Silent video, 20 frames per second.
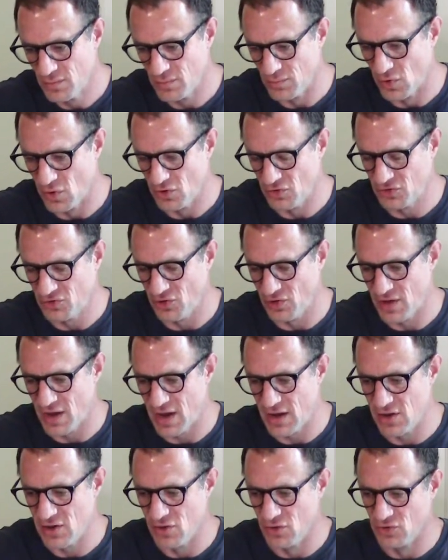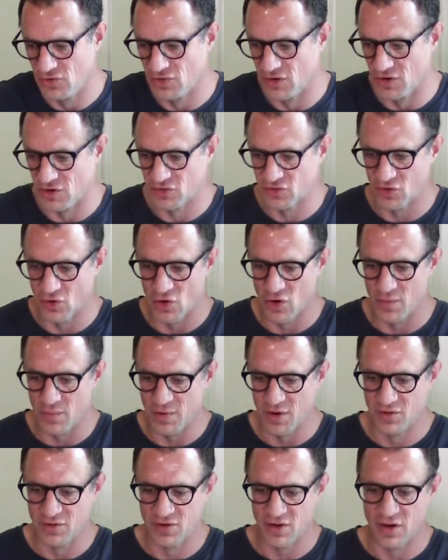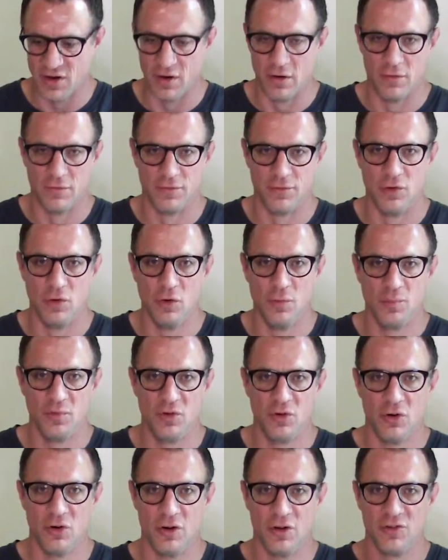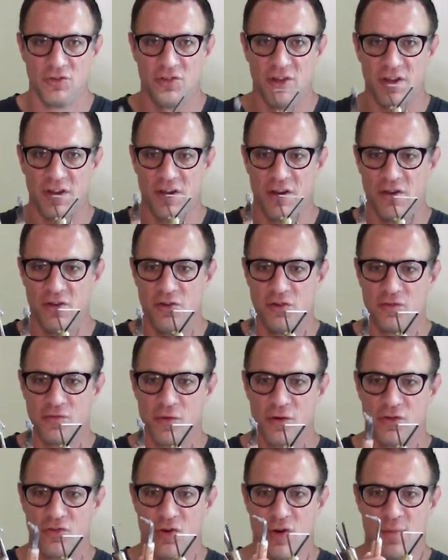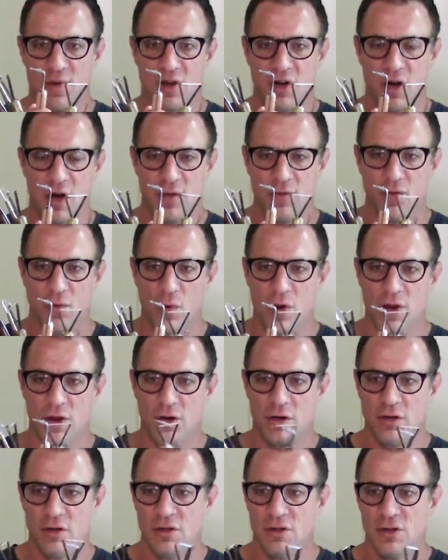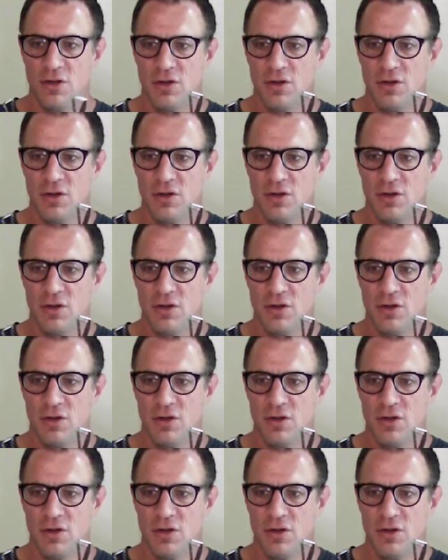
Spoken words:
Mostly I use an assortment of loop tools like you use for trimming on the wheel,